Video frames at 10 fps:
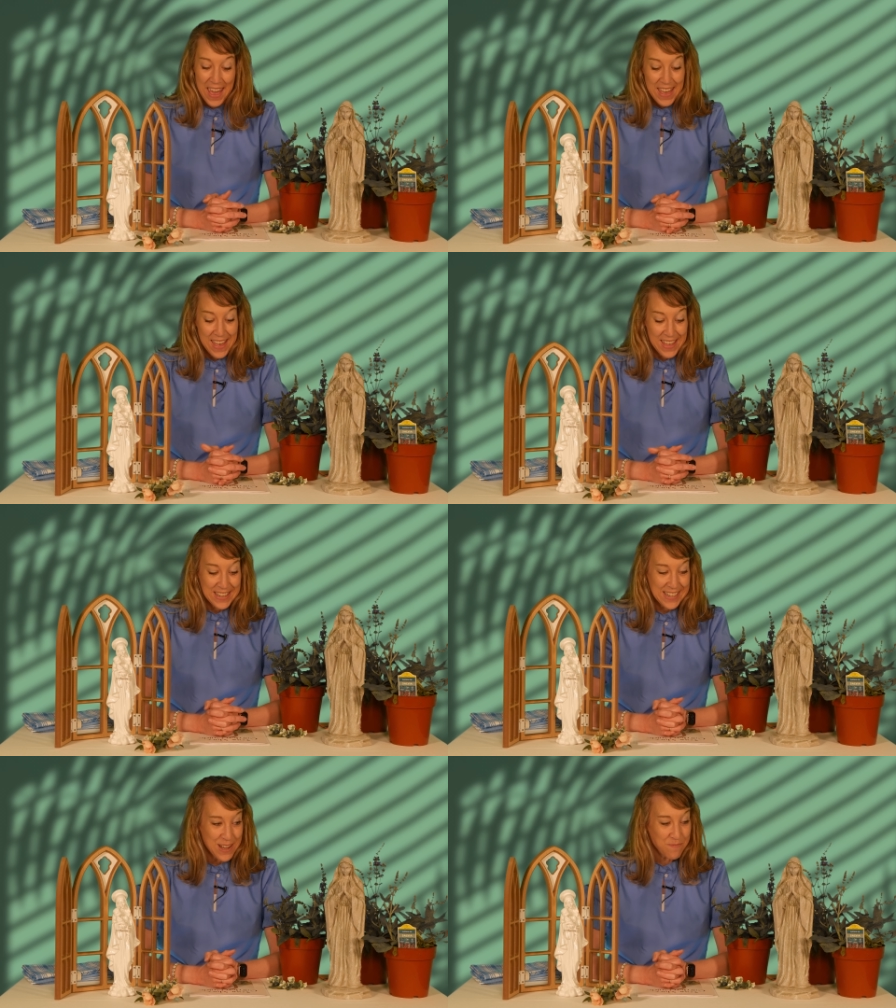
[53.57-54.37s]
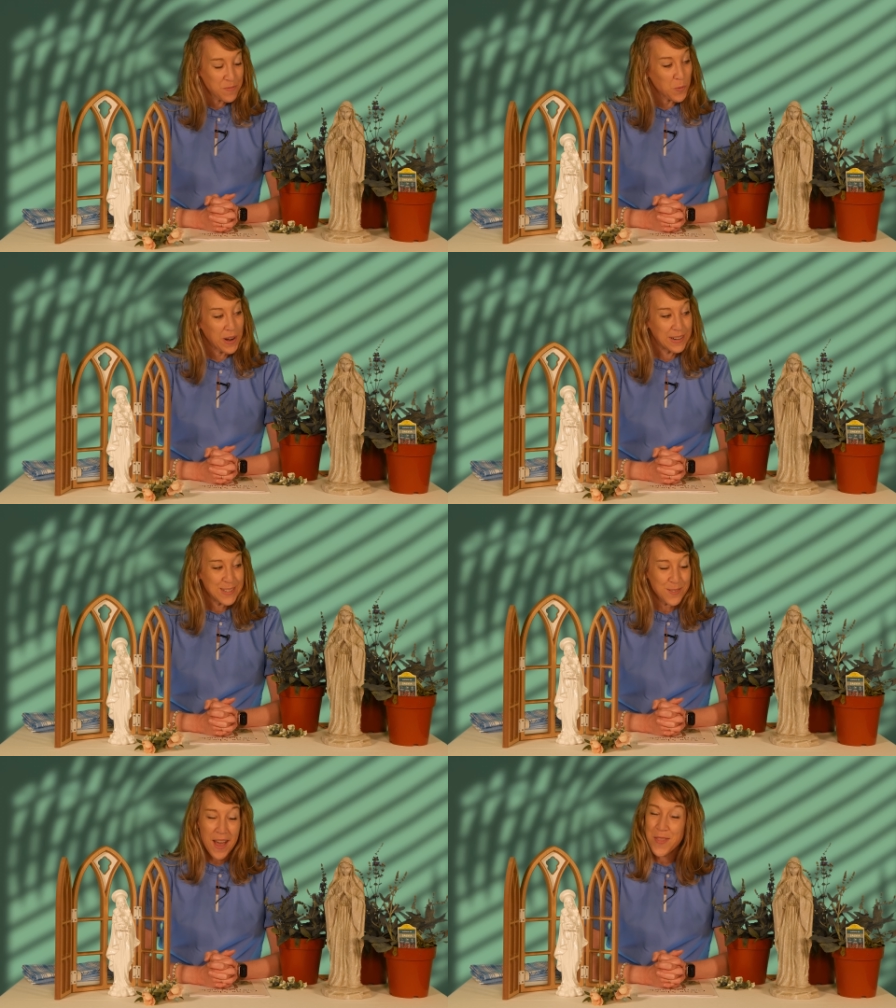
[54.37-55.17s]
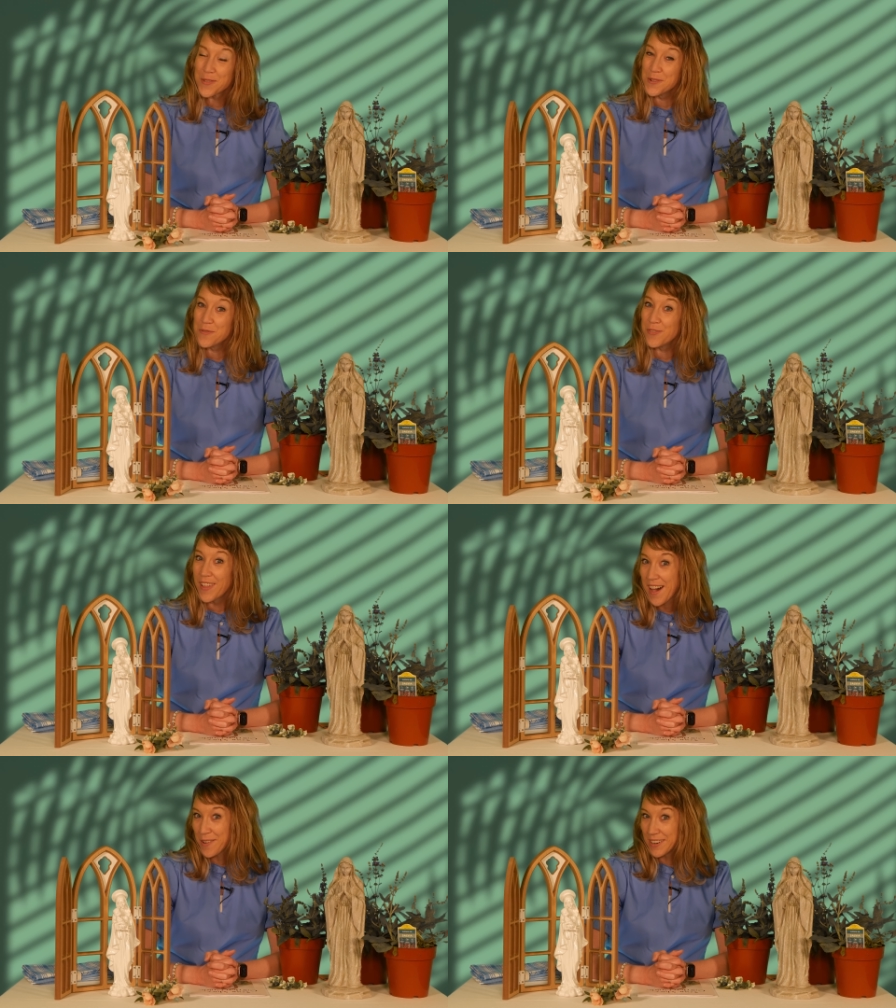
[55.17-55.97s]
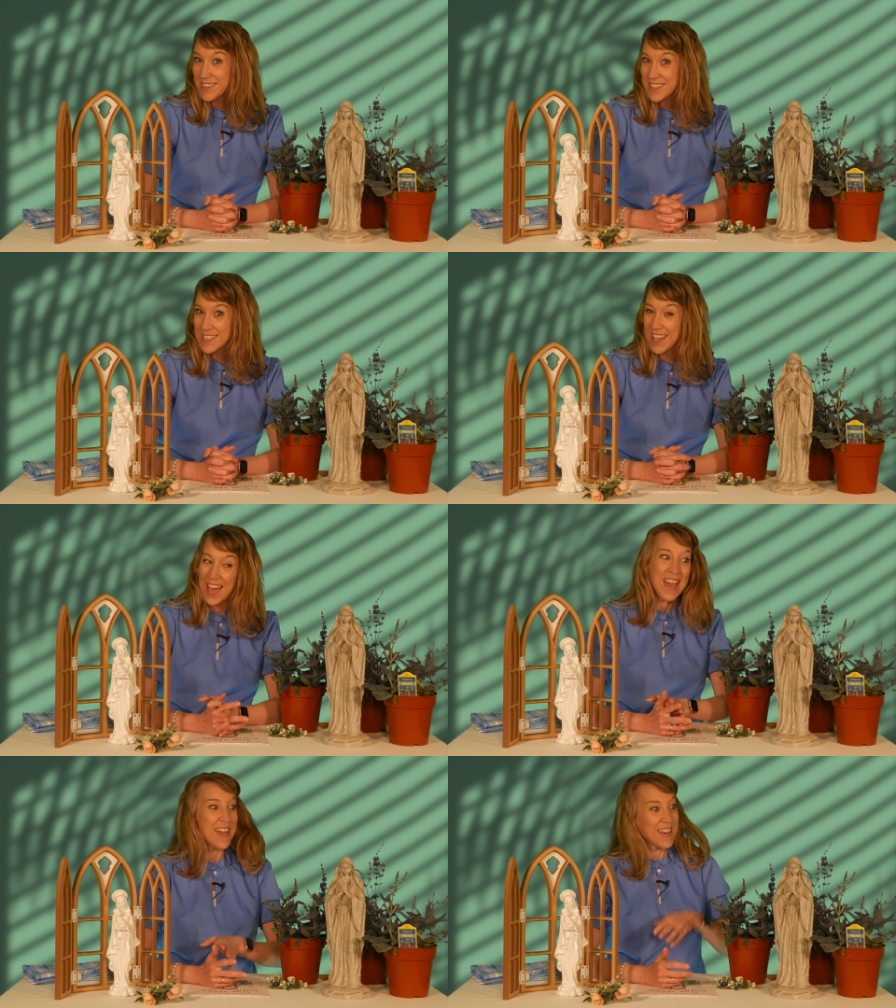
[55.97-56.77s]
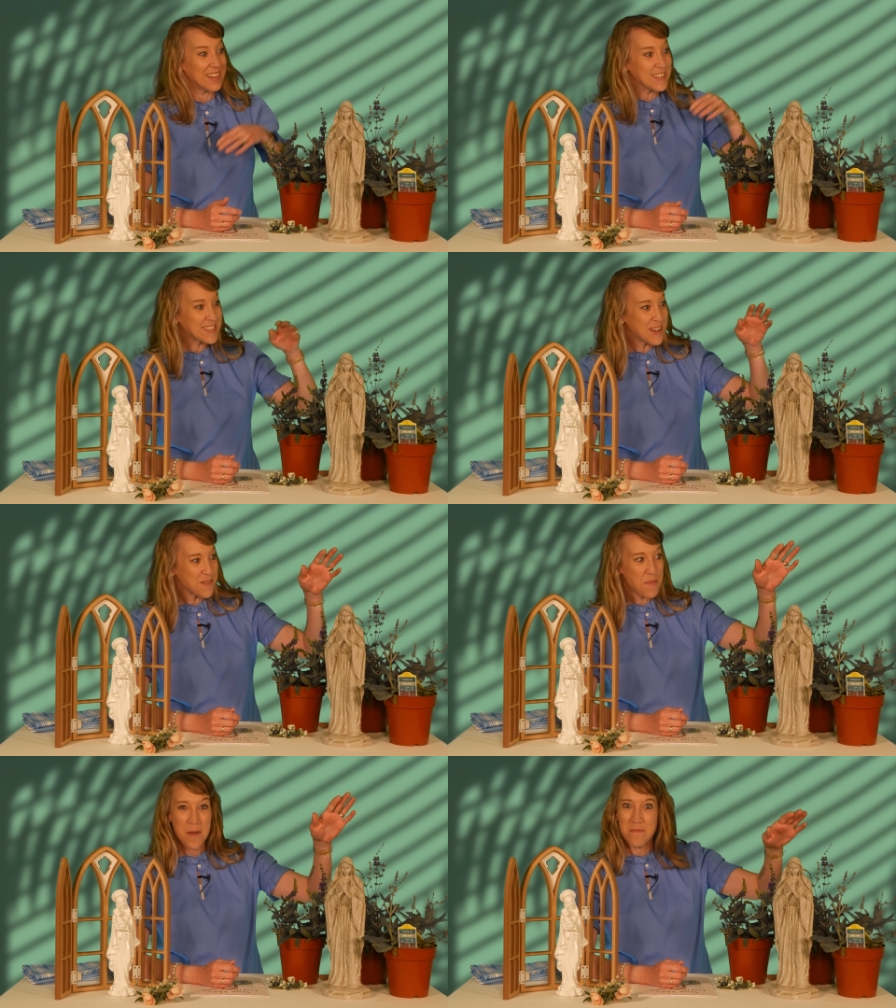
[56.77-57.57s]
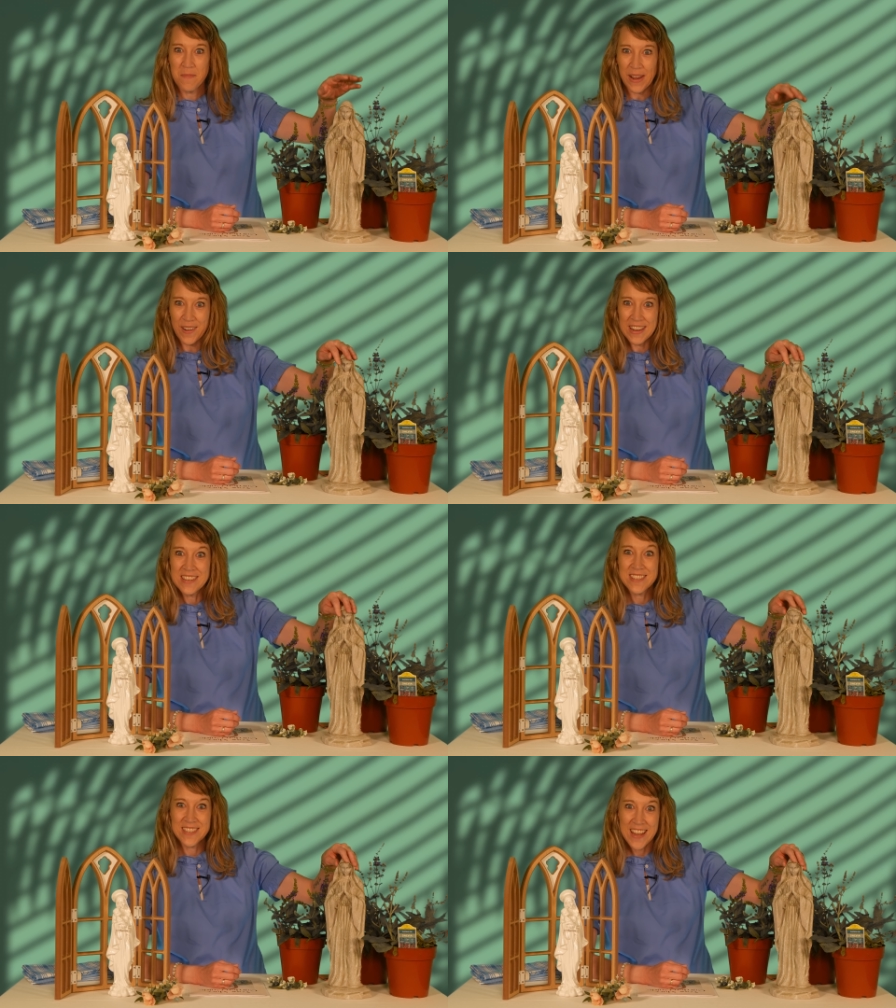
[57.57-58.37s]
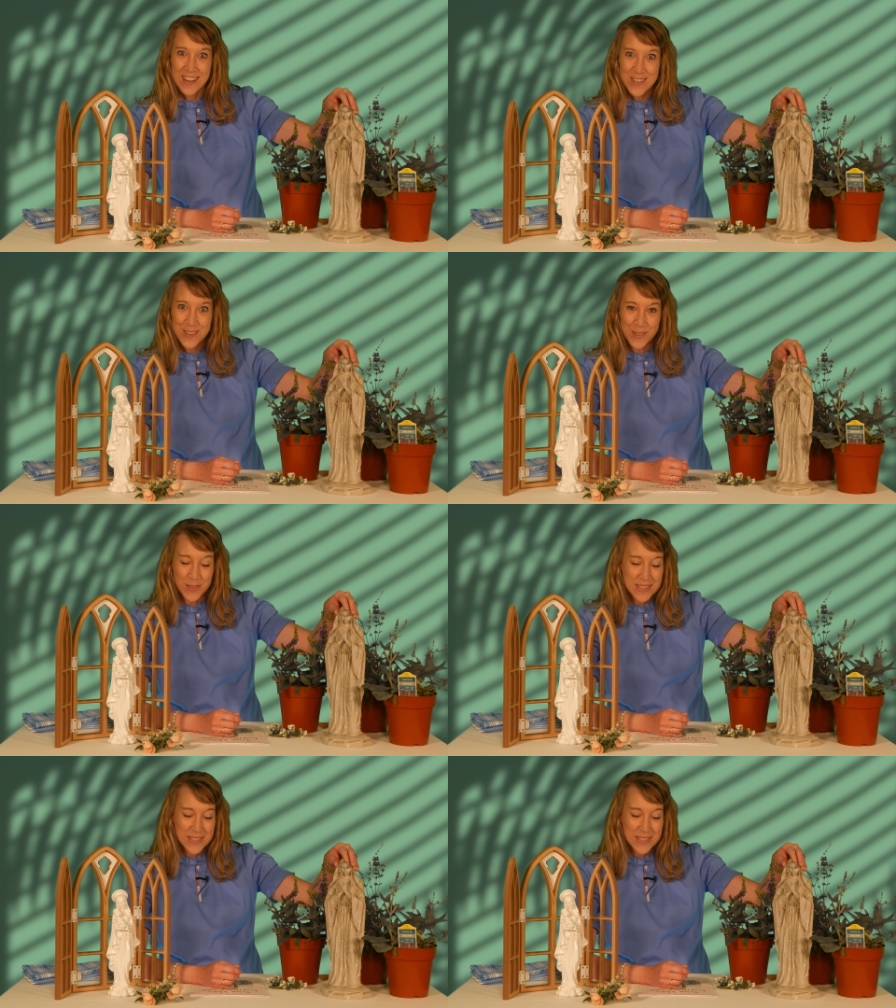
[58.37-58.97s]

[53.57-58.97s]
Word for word: And um, we're going to do that through flowers and some Mary statues.